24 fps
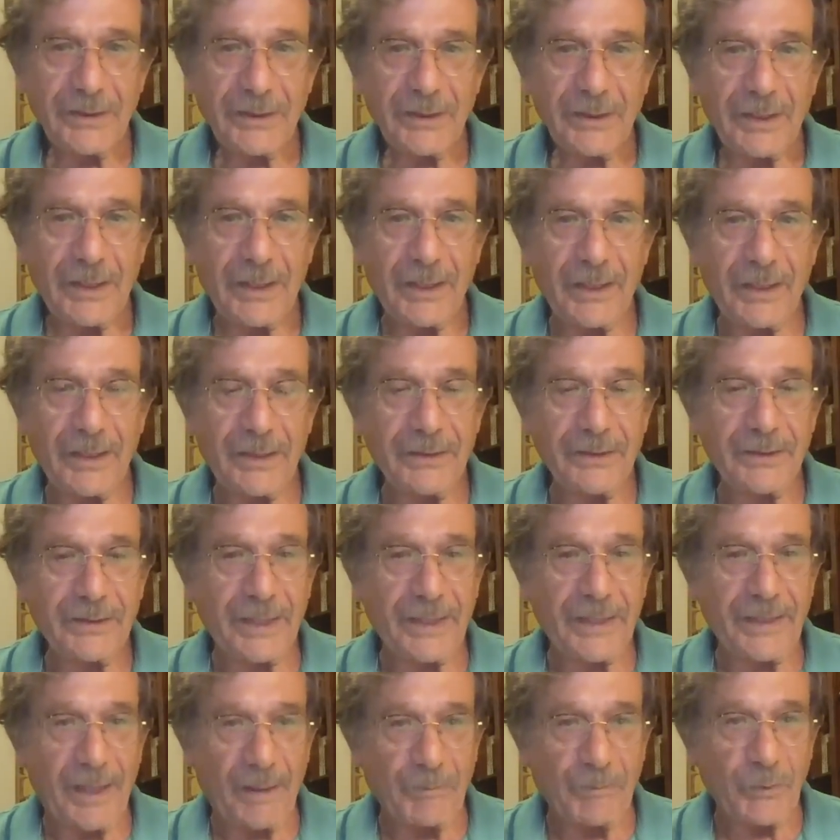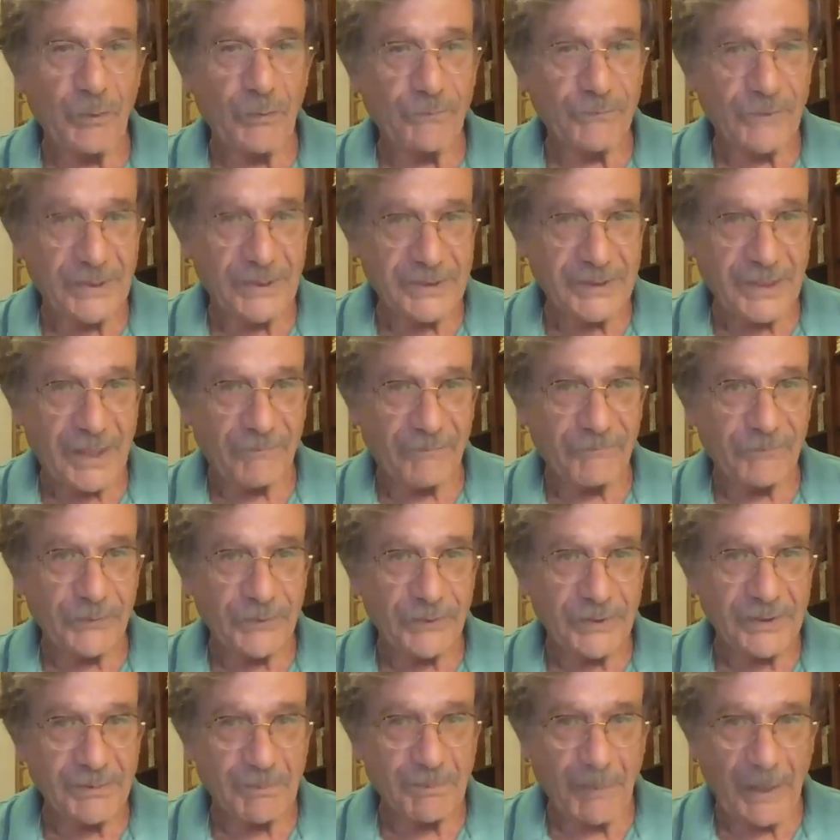and the number of
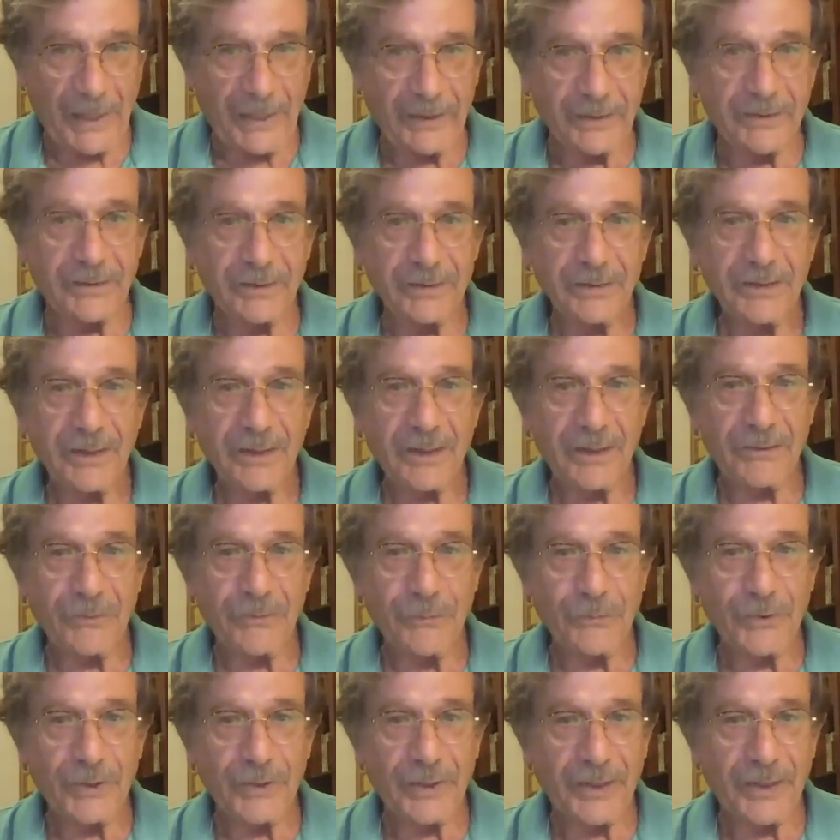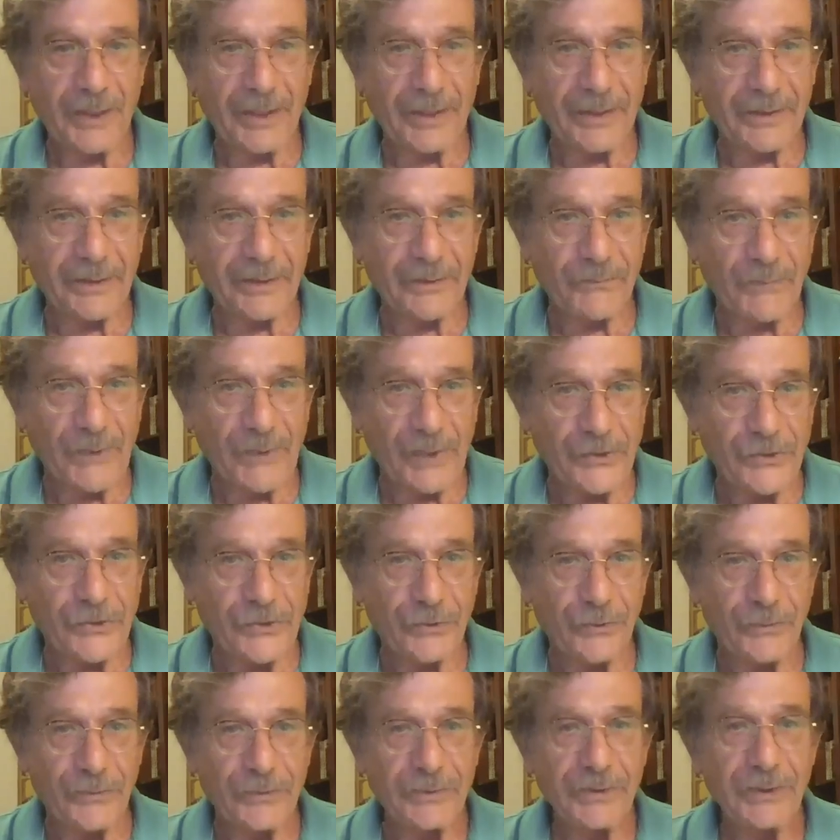discoveries made, and looking at the
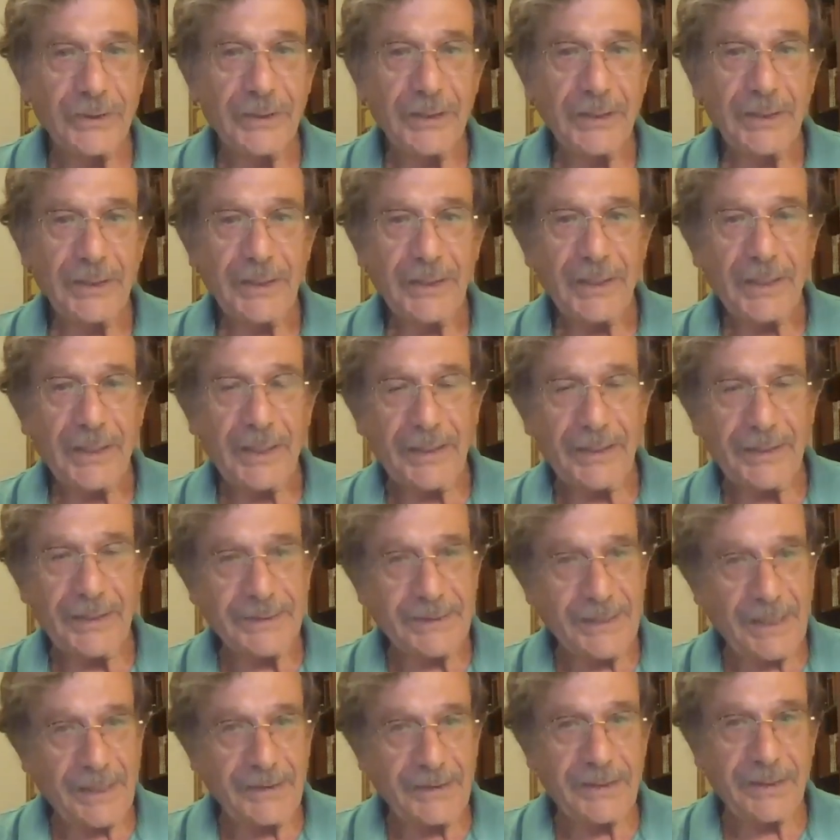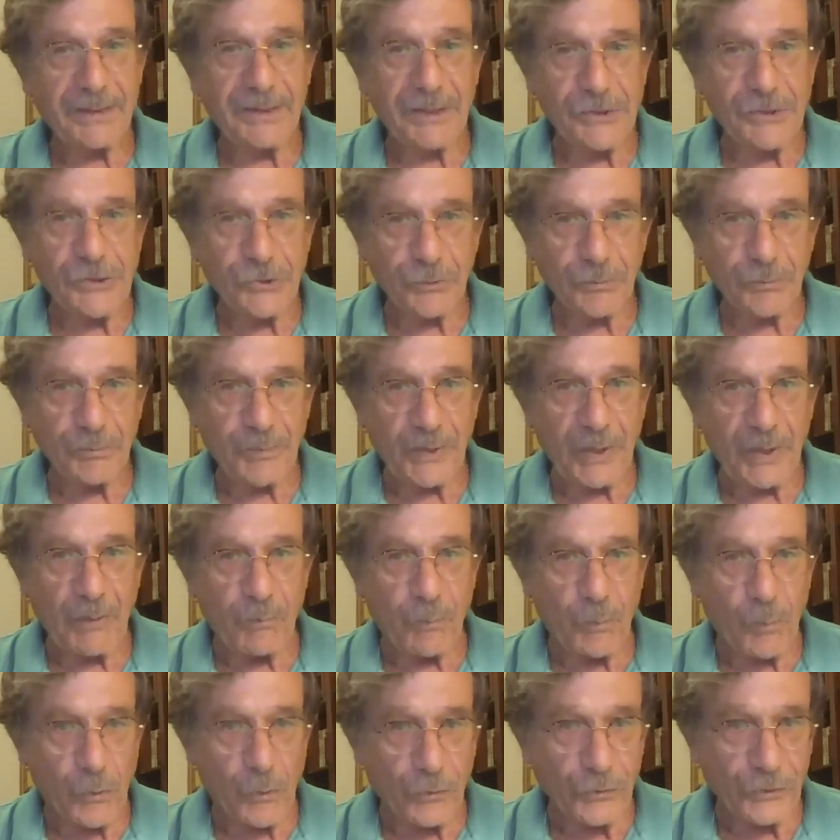ratio. And he said that this should be a
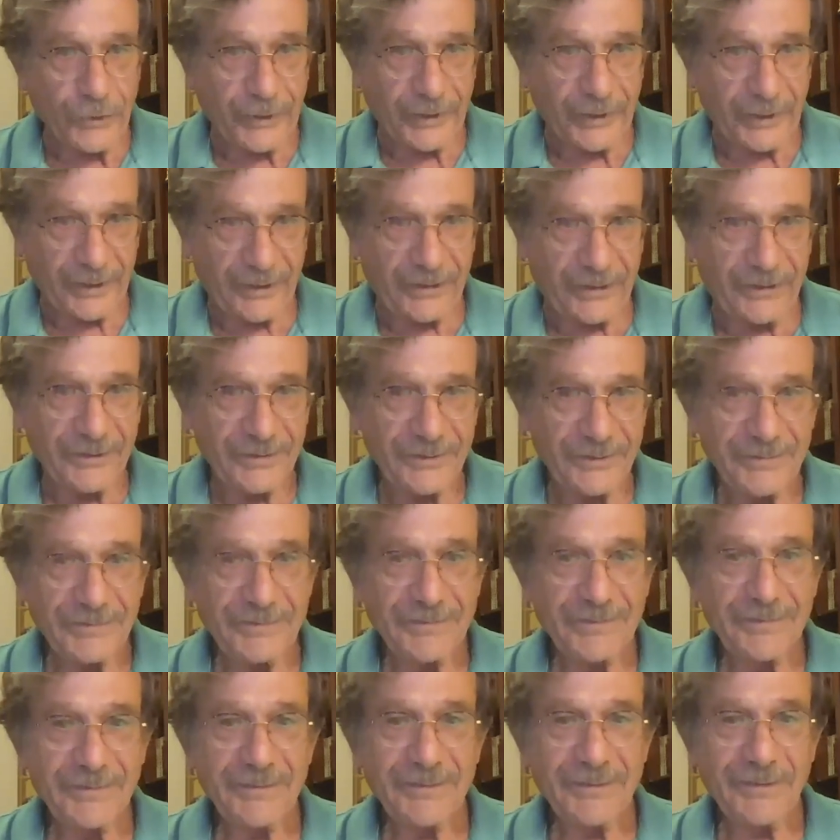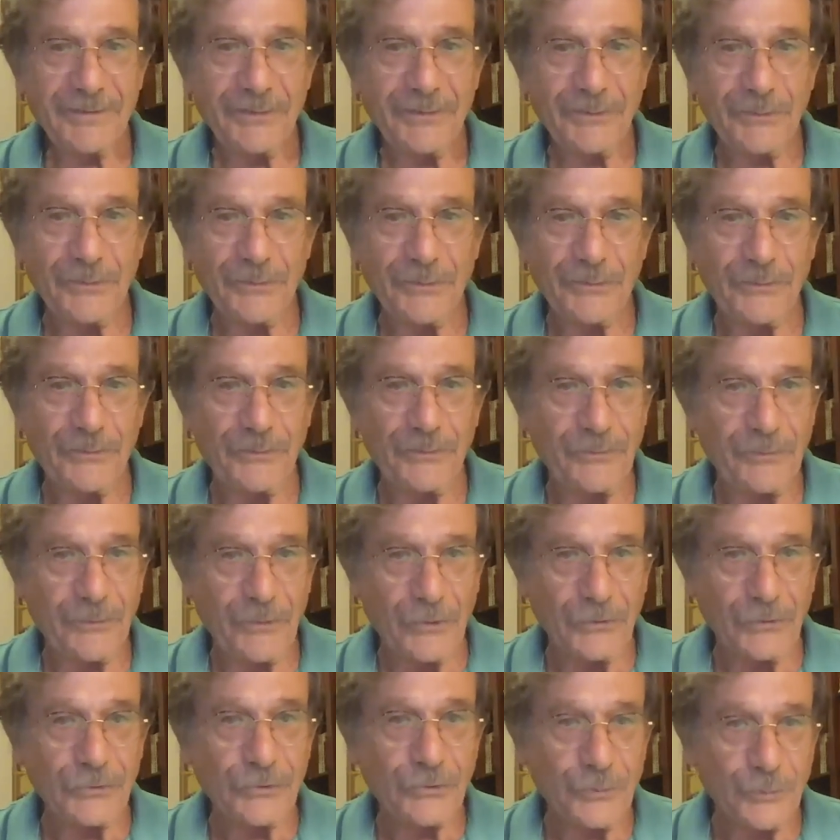warning to
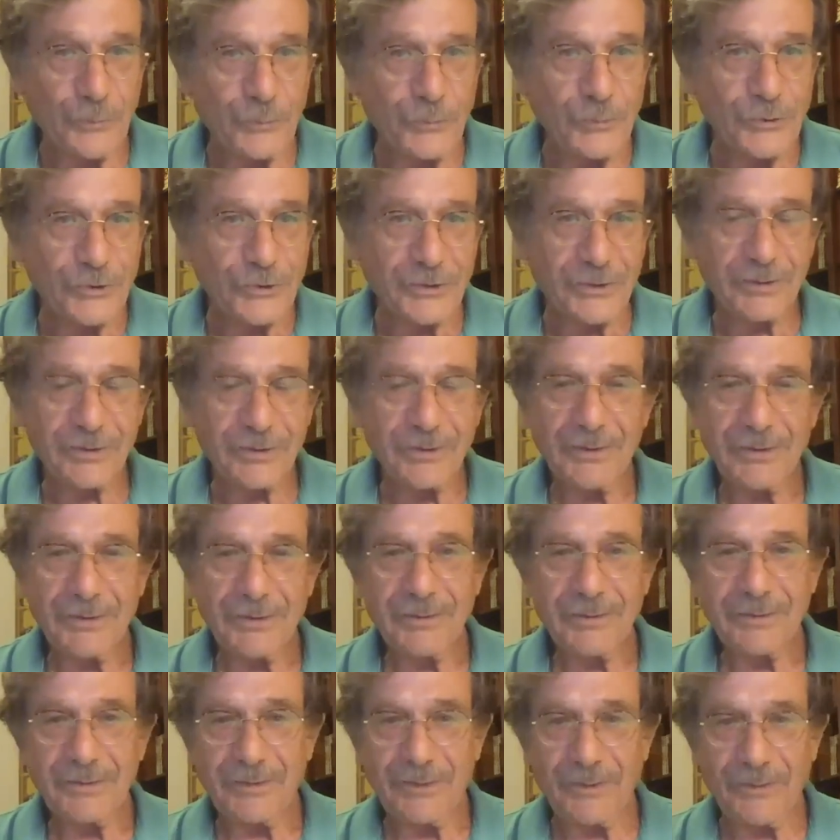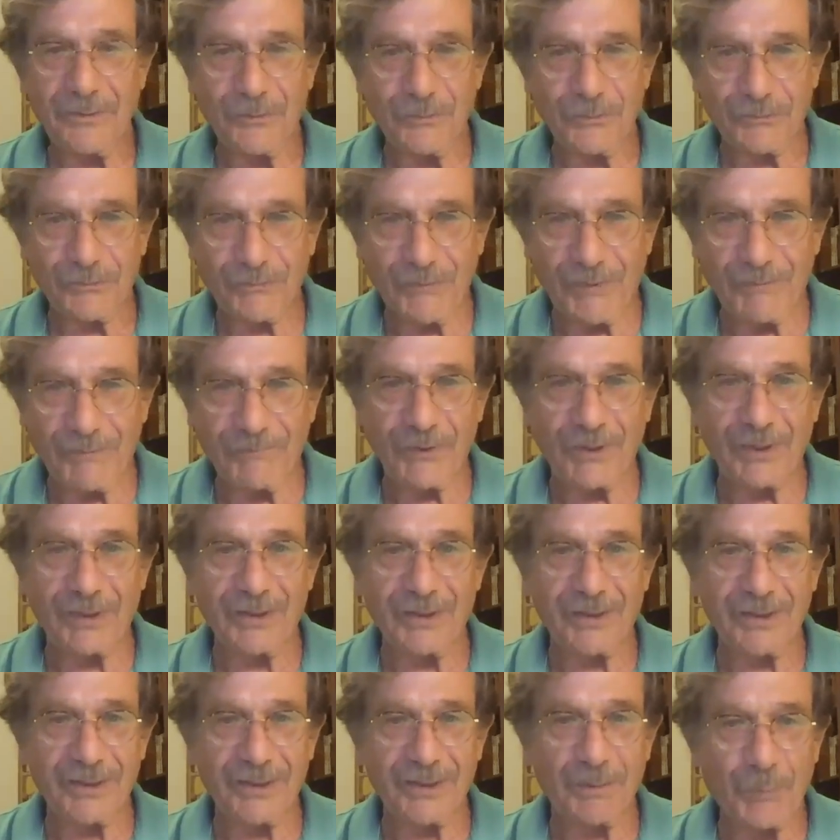not use,
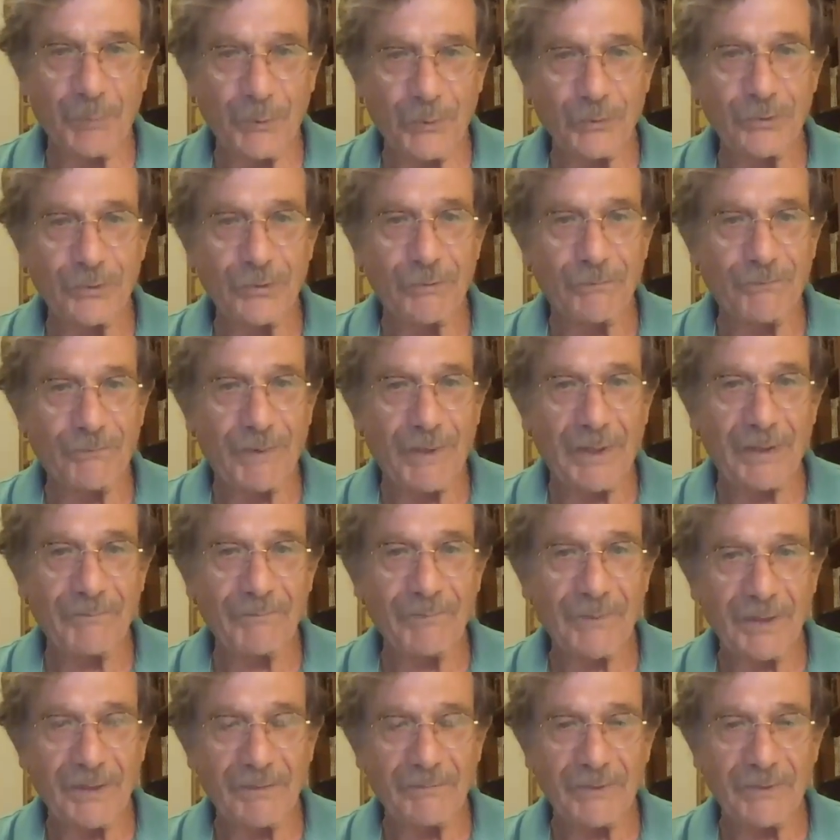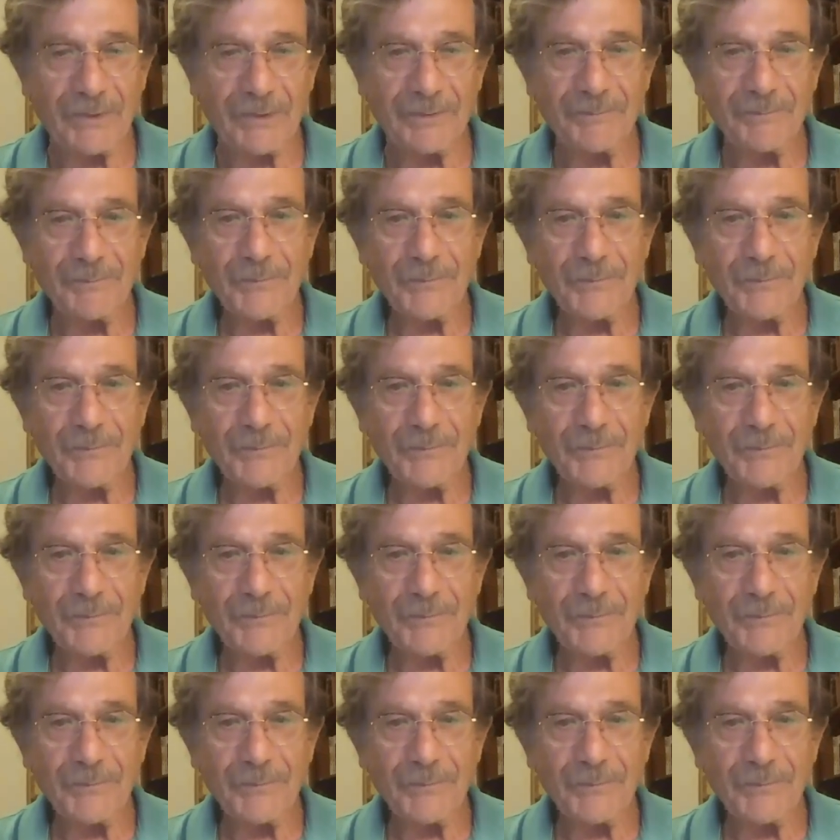trivially the 0.05 level.